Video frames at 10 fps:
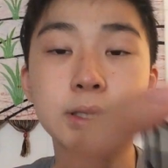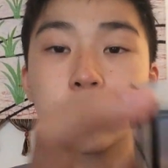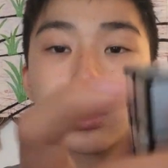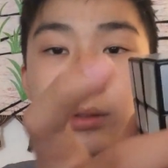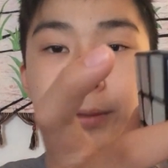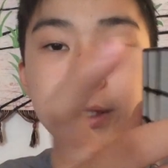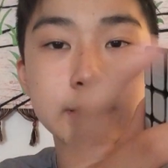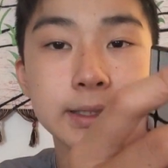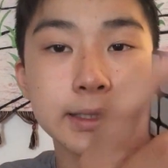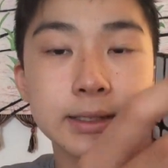corner piece
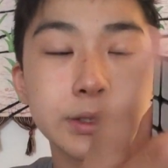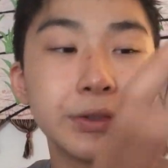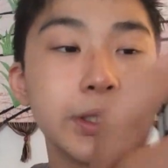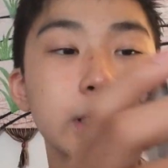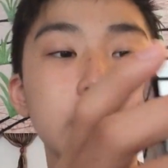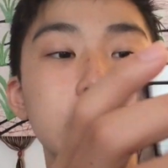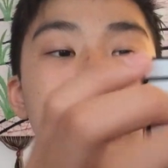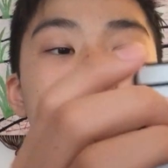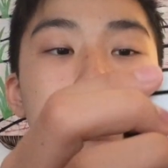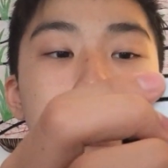that is unique.
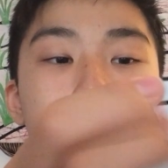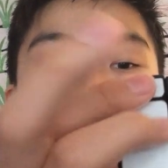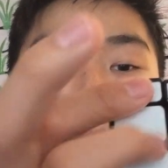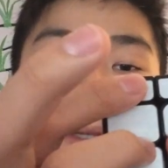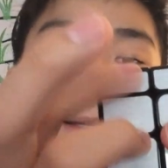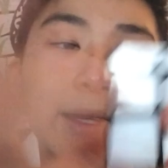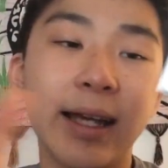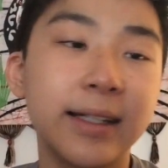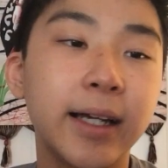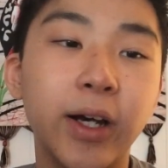And
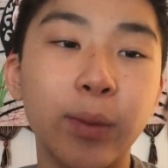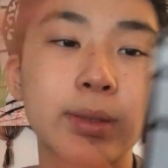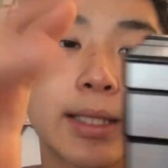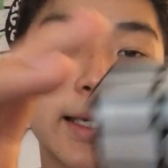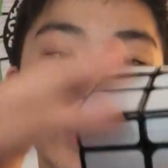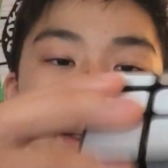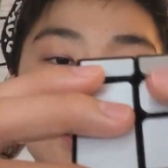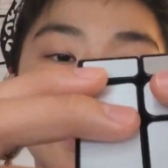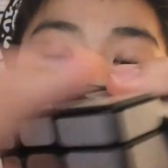that helps, I guess,